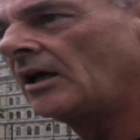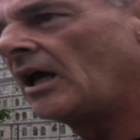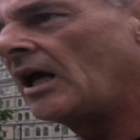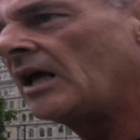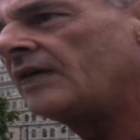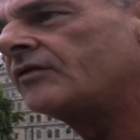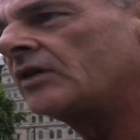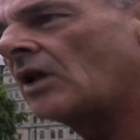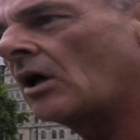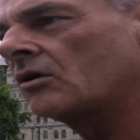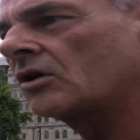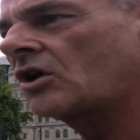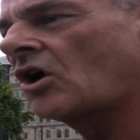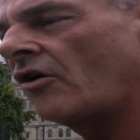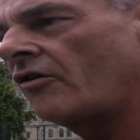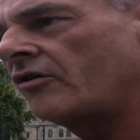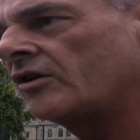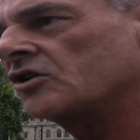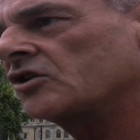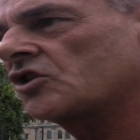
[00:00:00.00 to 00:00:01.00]
even though the
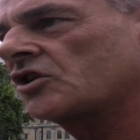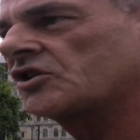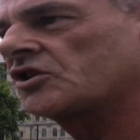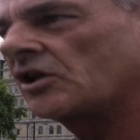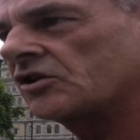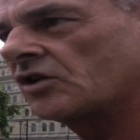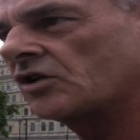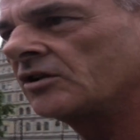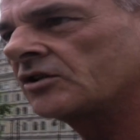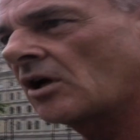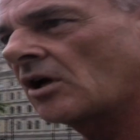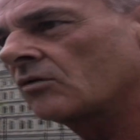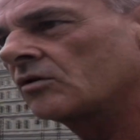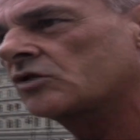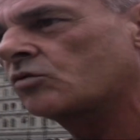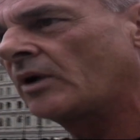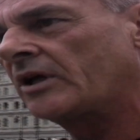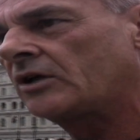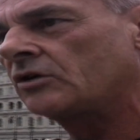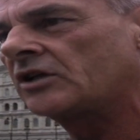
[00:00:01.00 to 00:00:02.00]
coroner's assistant told
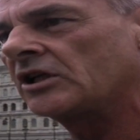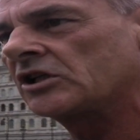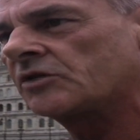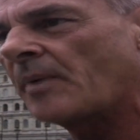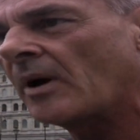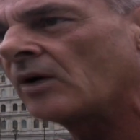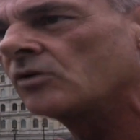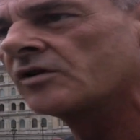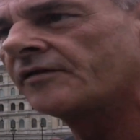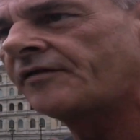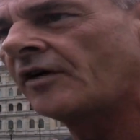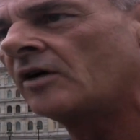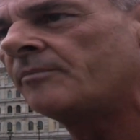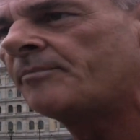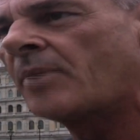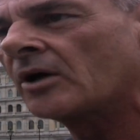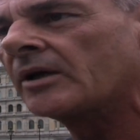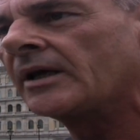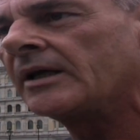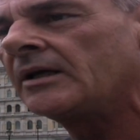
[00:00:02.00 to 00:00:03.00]
us we could dispose of her
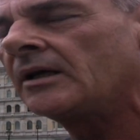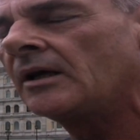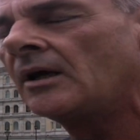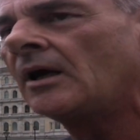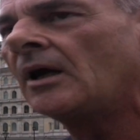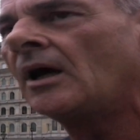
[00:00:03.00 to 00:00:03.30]
body